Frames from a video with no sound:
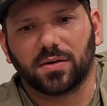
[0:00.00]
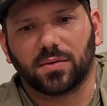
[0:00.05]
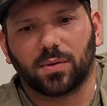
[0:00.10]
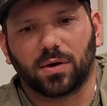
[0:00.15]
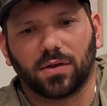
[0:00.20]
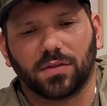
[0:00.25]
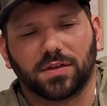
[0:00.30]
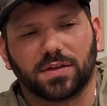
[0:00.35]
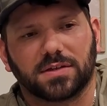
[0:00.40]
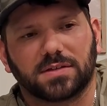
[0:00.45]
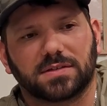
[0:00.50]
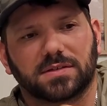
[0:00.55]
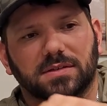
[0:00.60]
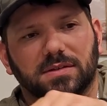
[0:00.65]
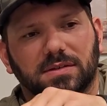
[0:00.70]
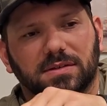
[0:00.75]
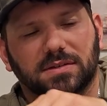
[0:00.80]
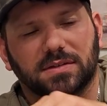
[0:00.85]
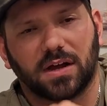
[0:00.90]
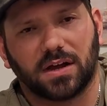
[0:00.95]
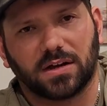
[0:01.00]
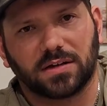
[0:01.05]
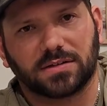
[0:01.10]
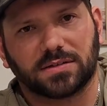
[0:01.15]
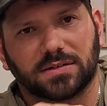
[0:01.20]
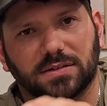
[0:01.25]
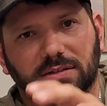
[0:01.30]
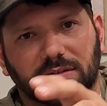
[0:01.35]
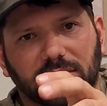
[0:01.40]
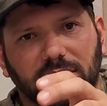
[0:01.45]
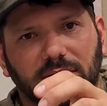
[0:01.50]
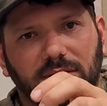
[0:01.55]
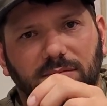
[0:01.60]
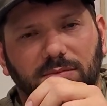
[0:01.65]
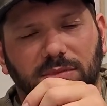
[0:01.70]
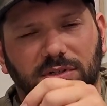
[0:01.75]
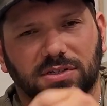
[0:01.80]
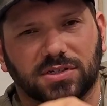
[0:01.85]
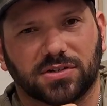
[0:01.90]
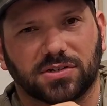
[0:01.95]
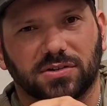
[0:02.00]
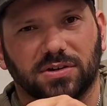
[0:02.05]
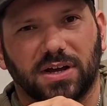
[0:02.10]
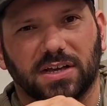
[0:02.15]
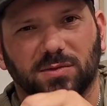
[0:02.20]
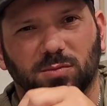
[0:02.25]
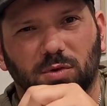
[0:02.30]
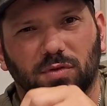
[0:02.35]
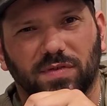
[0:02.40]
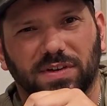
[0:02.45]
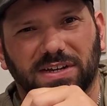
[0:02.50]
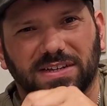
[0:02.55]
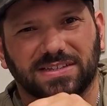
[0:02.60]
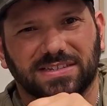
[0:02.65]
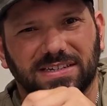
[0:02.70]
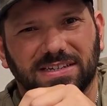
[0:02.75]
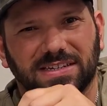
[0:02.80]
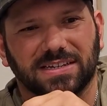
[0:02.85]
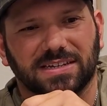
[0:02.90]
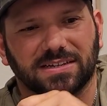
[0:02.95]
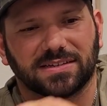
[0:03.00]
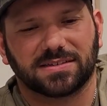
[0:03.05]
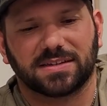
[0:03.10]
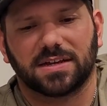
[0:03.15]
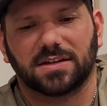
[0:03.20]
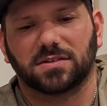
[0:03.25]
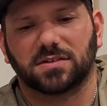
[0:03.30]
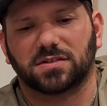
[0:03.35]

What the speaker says: while this tungsten material has more of like a tinging sound.